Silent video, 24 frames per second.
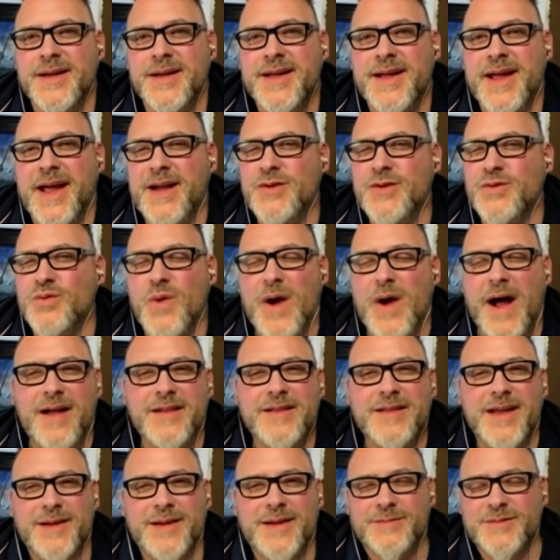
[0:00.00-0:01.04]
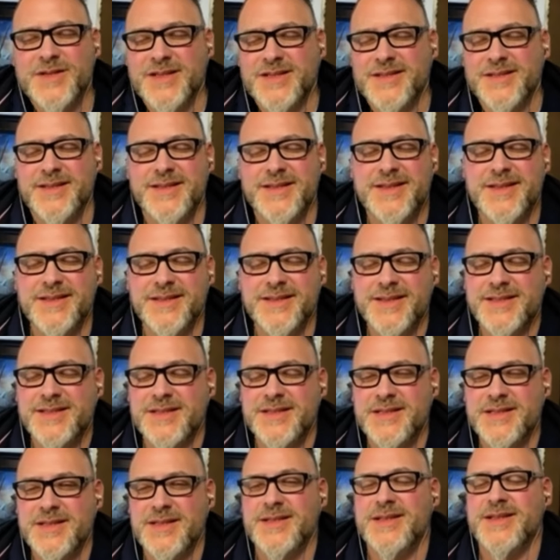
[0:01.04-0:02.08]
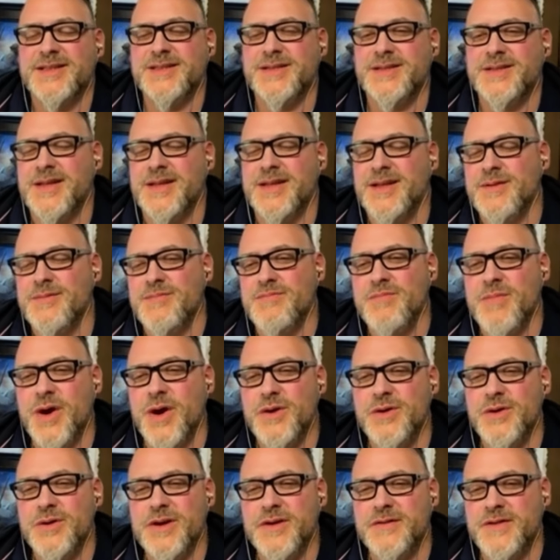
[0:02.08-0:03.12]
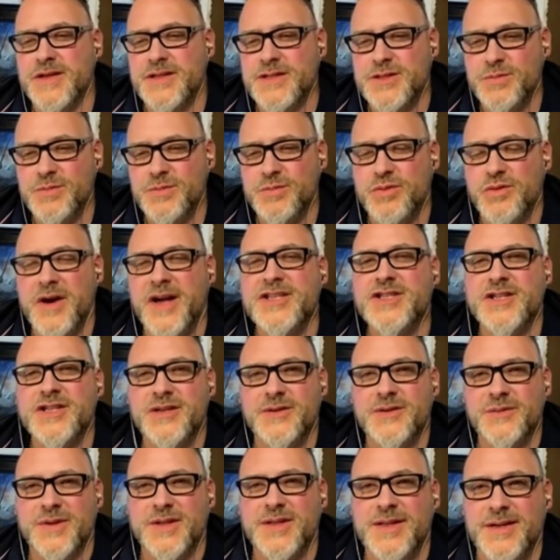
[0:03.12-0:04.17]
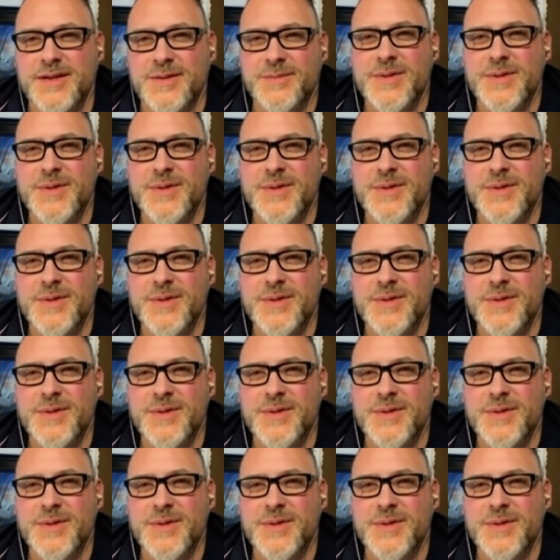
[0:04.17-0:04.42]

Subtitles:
And while I'm just in this mode of expression with him,